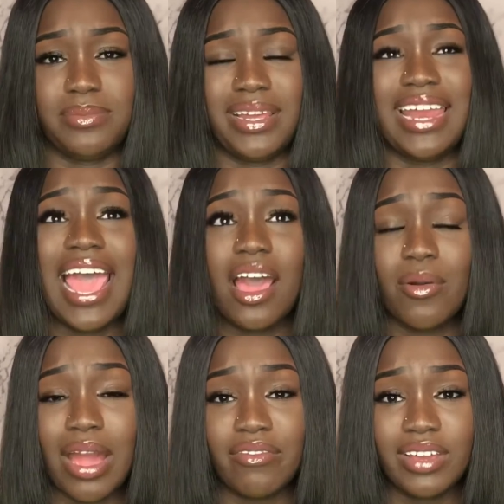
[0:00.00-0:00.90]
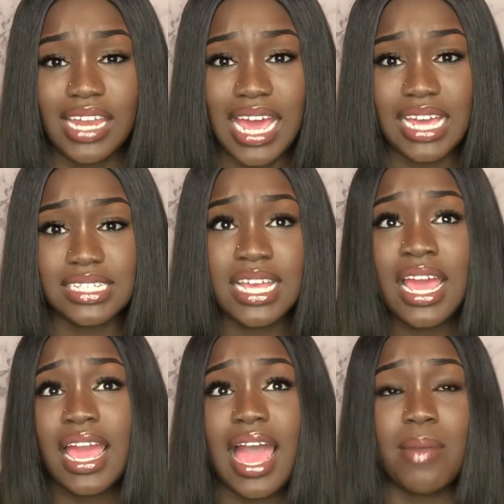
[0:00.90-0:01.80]
But now I realize
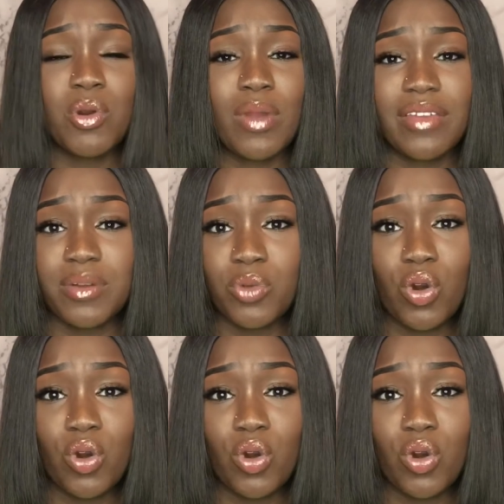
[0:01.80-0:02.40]
I'm away from